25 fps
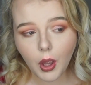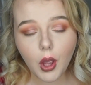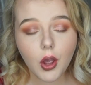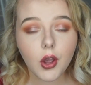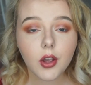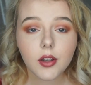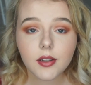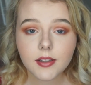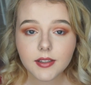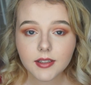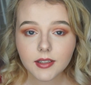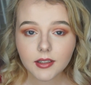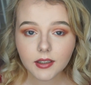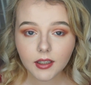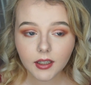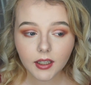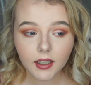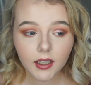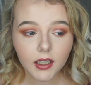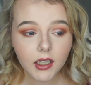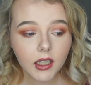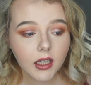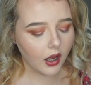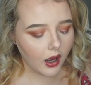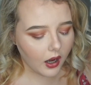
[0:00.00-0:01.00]

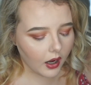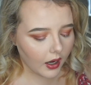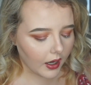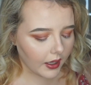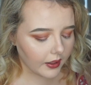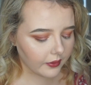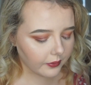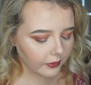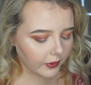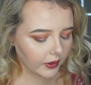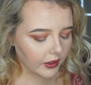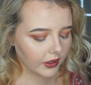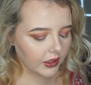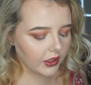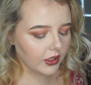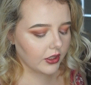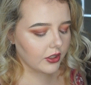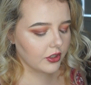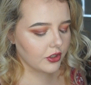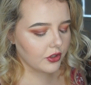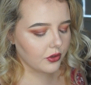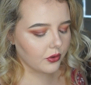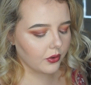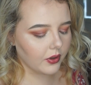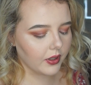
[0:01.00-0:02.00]
Personally, I really
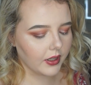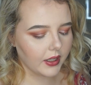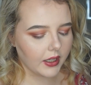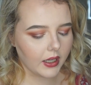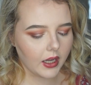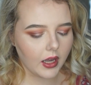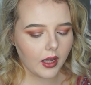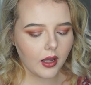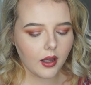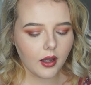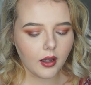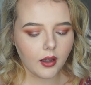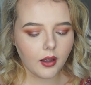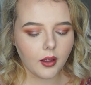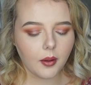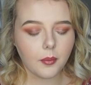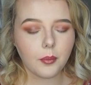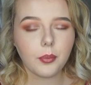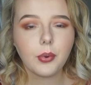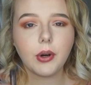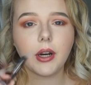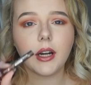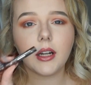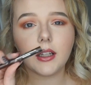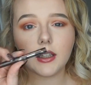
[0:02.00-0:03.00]
enjoy
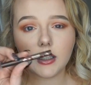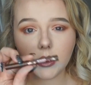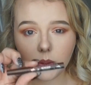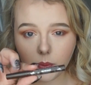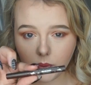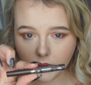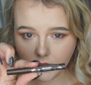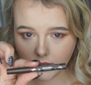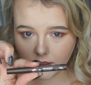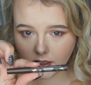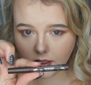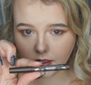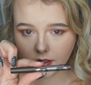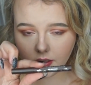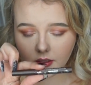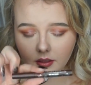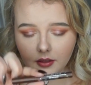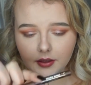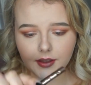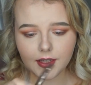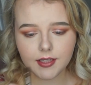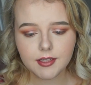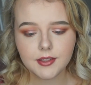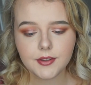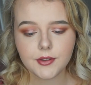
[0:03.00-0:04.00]
a brown liquid
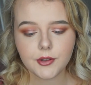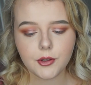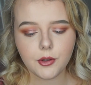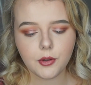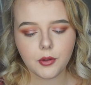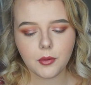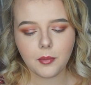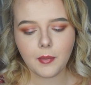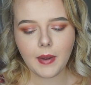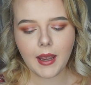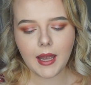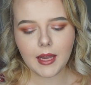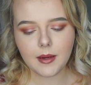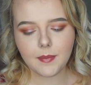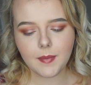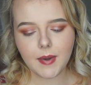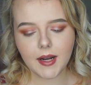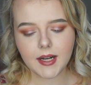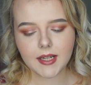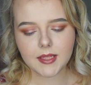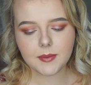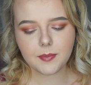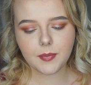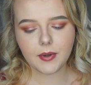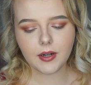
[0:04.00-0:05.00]
liner. This is called Mad
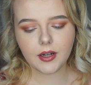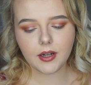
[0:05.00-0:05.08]
Max